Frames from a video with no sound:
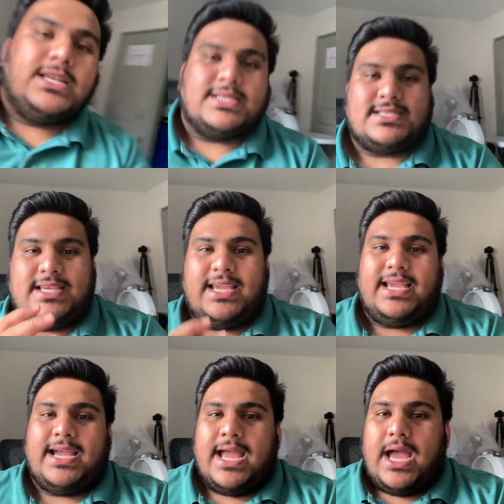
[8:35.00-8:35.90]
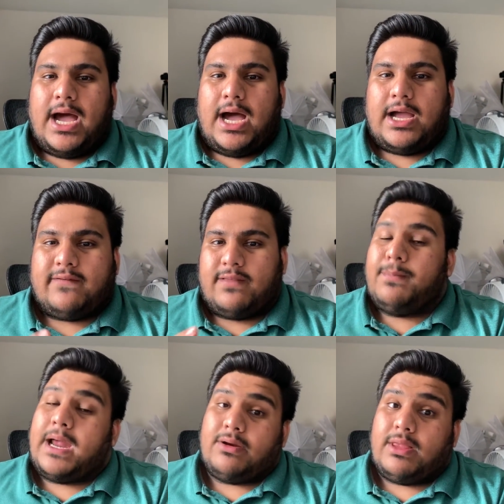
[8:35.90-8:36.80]
to see if the
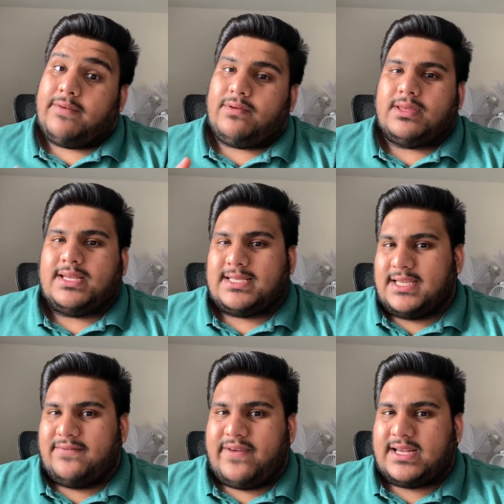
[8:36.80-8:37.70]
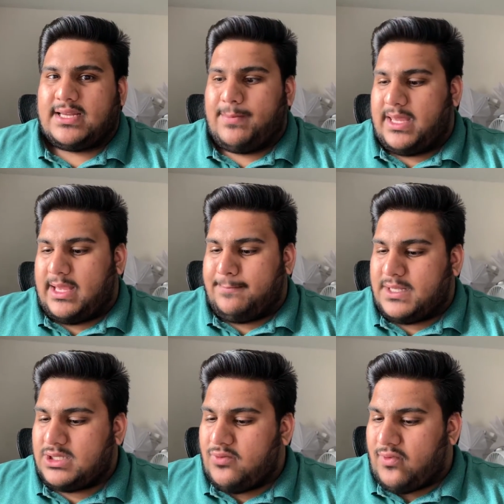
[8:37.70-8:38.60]
battery life really does get affected by that.
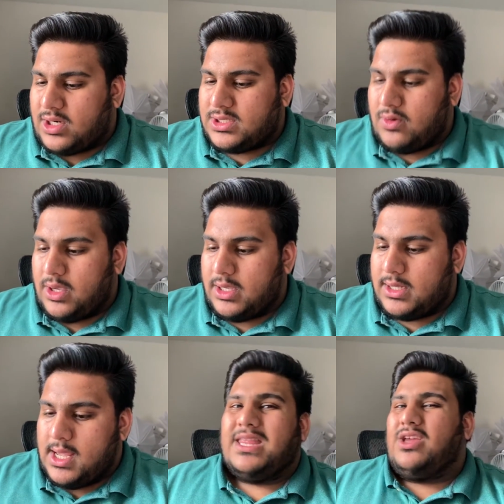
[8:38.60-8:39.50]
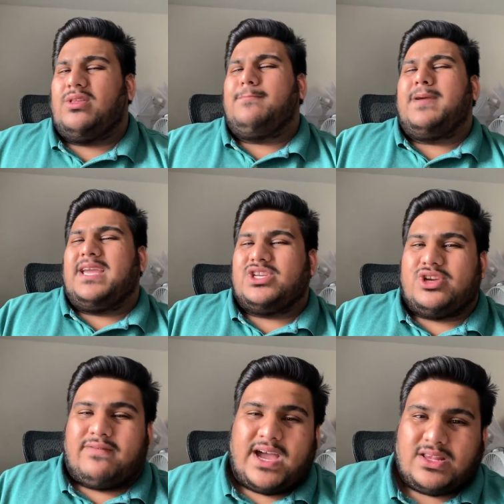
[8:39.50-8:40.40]
But so far, so good. The only big issue
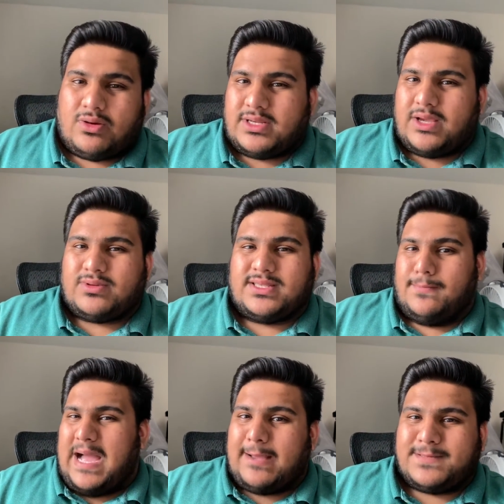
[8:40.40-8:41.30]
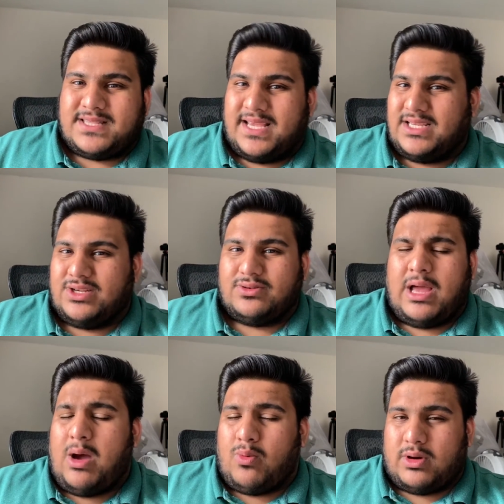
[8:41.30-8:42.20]
I've had all day was the maps thing, you know,
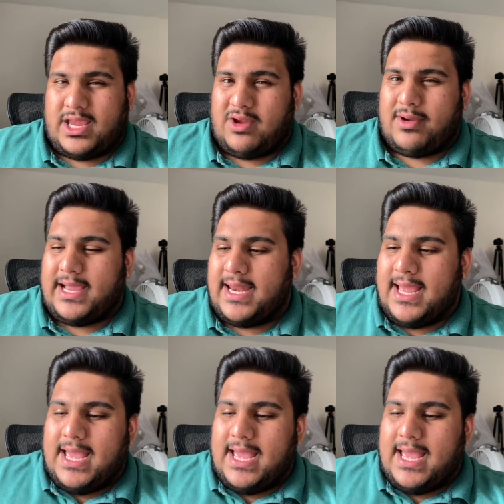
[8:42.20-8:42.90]
not working right.